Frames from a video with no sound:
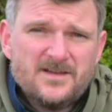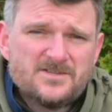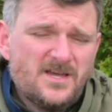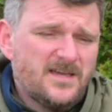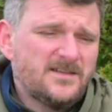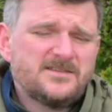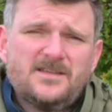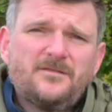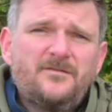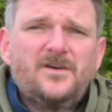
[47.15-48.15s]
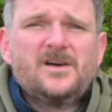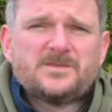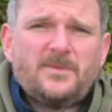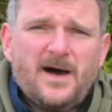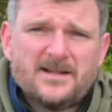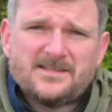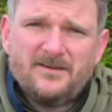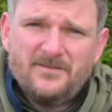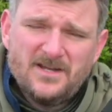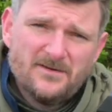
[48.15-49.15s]
so you can see the first part of
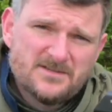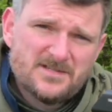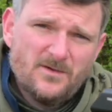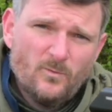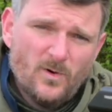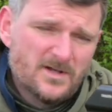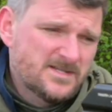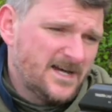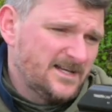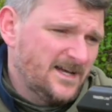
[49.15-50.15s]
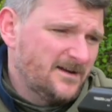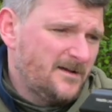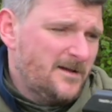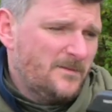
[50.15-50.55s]
that video and see what I did.